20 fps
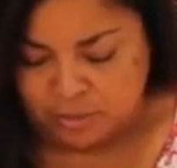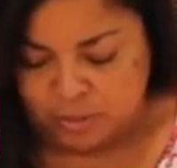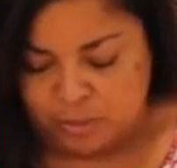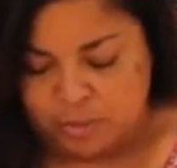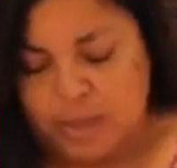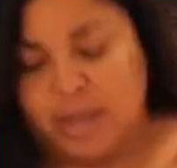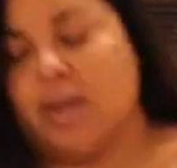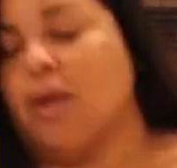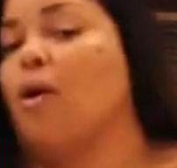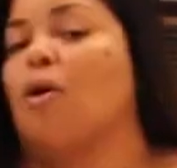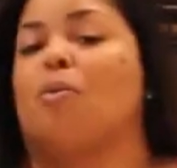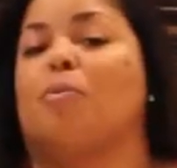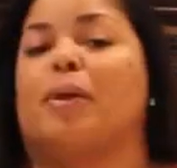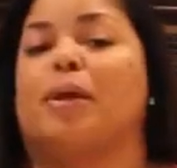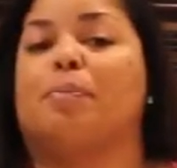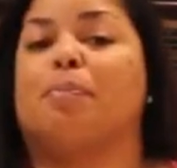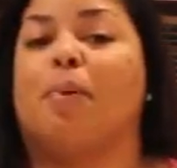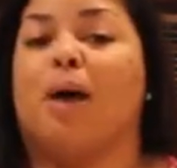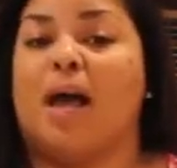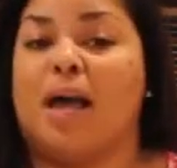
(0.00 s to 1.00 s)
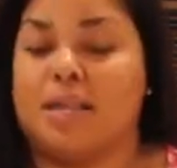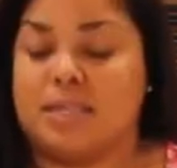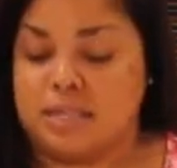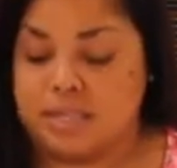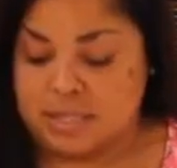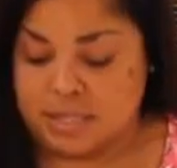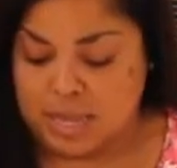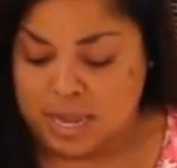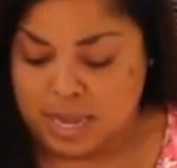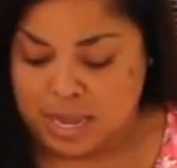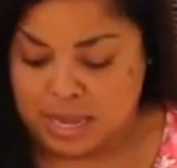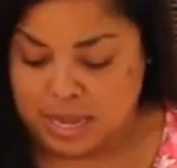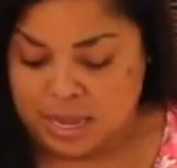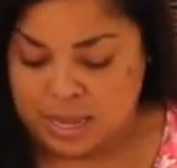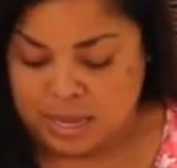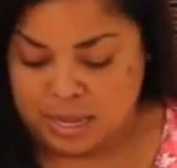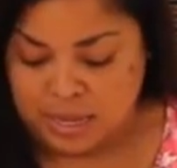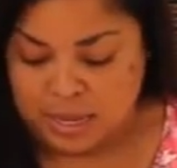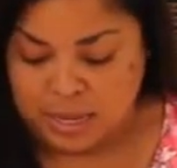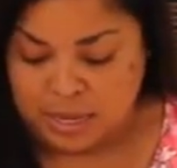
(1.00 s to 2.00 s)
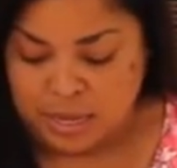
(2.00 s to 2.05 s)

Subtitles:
We make homemade pasta.